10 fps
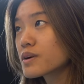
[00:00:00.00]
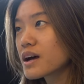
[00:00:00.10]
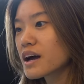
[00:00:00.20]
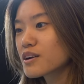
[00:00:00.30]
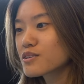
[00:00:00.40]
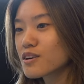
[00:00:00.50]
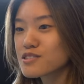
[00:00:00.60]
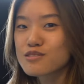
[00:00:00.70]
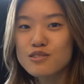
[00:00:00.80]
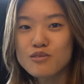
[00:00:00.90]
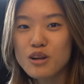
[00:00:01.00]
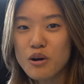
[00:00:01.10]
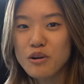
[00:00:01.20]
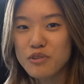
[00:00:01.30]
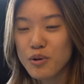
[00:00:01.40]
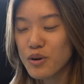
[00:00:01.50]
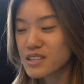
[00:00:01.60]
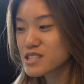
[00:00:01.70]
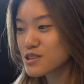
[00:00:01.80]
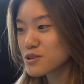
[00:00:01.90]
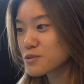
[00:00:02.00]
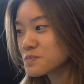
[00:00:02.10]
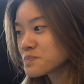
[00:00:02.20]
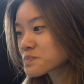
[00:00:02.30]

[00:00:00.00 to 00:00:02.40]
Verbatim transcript: but I also don't know if I want to